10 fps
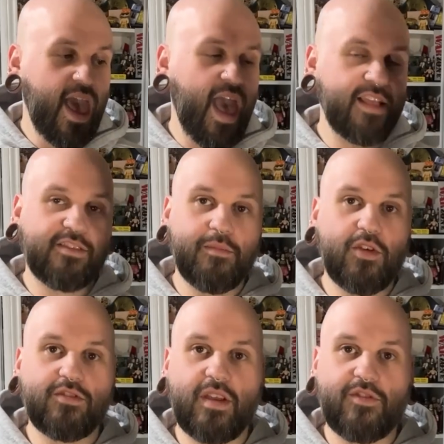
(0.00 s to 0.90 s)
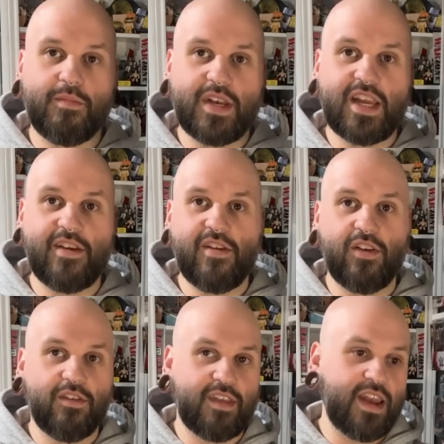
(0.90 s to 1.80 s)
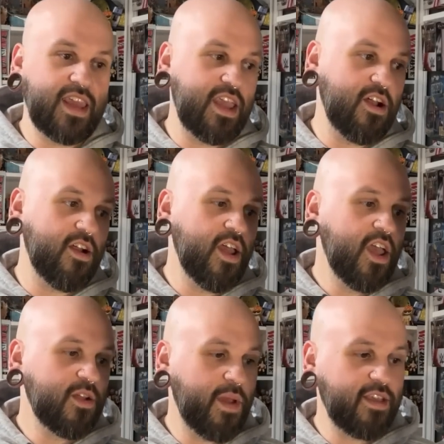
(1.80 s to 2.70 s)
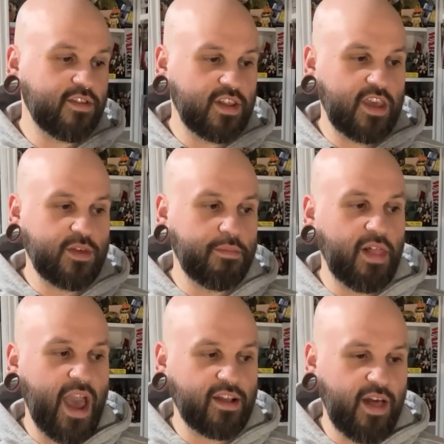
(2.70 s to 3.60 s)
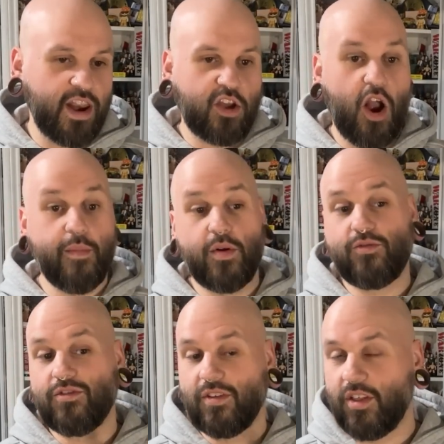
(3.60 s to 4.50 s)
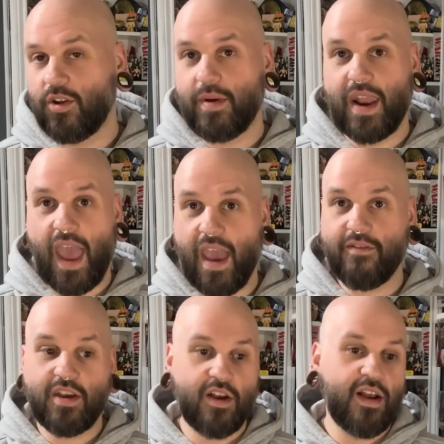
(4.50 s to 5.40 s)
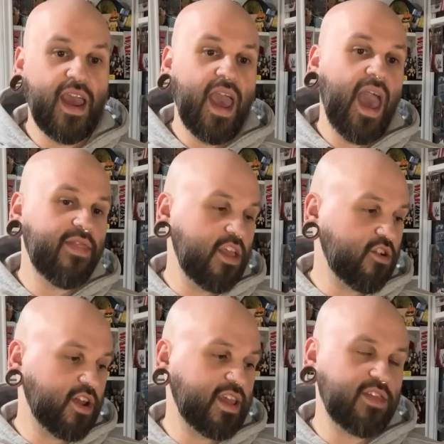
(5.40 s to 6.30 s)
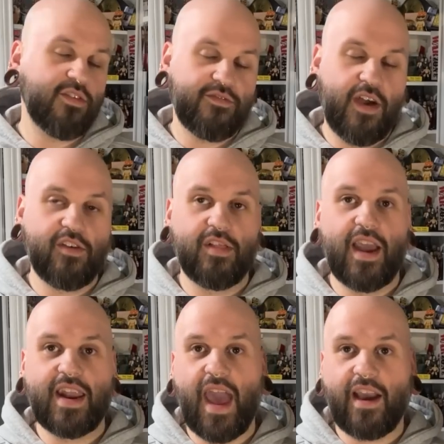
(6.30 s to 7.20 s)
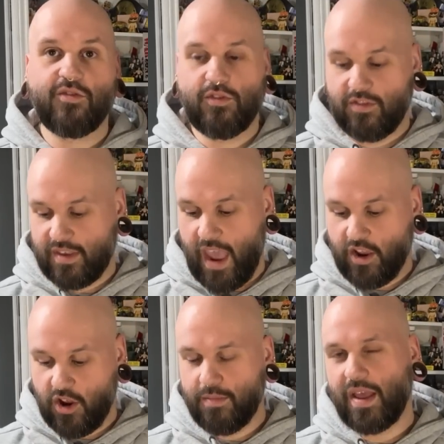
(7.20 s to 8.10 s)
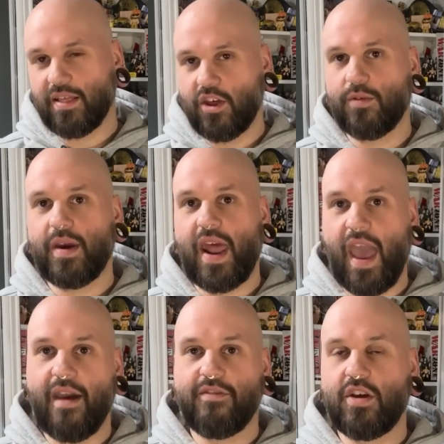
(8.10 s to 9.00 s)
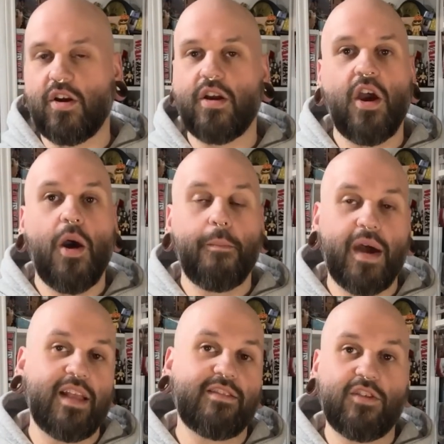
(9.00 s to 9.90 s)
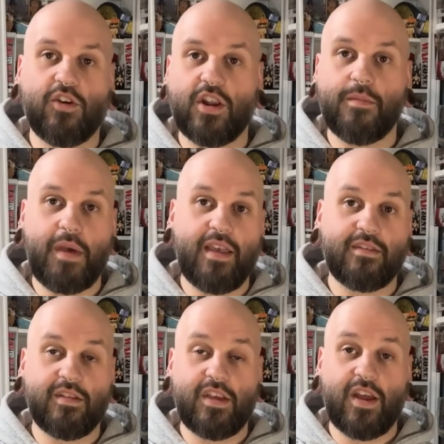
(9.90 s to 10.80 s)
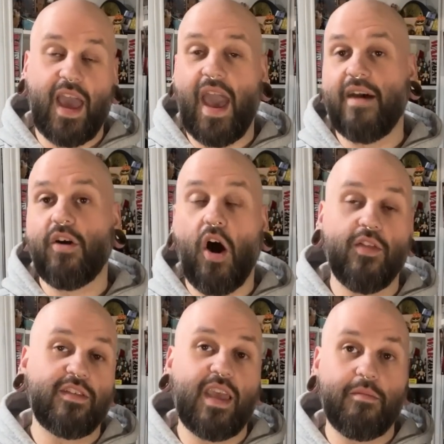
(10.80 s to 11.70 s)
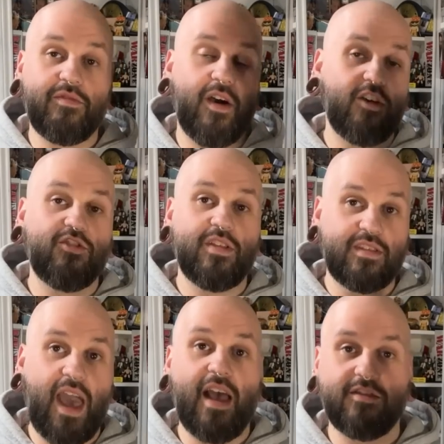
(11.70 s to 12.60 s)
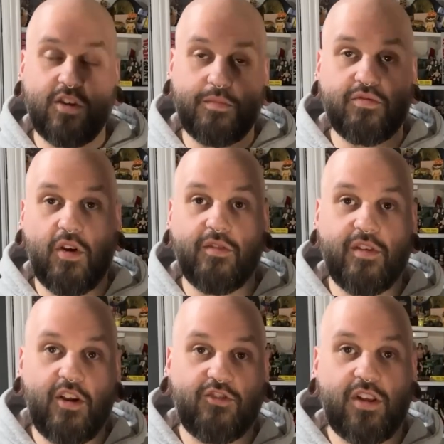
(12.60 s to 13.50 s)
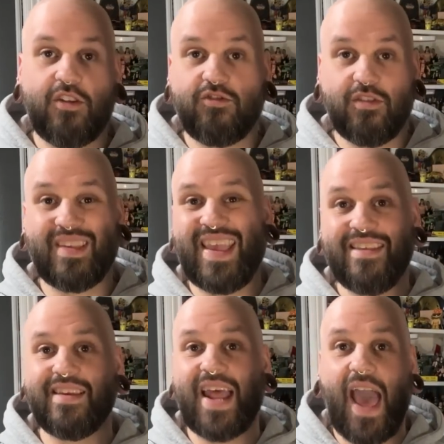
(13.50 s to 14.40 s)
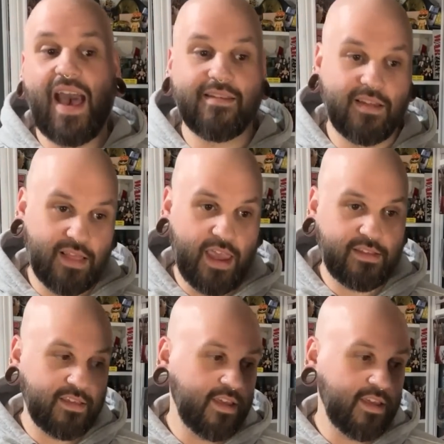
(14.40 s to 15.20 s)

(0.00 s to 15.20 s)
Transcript: And some of those different materials in here, you're basically going to get the Blackline Carbon, which is a little bit heavier, and then you're going to get the Featherlight X, which is again going to be a little bit heavier, but it's still going to have all the same functions as their Pro version, just isn't as light.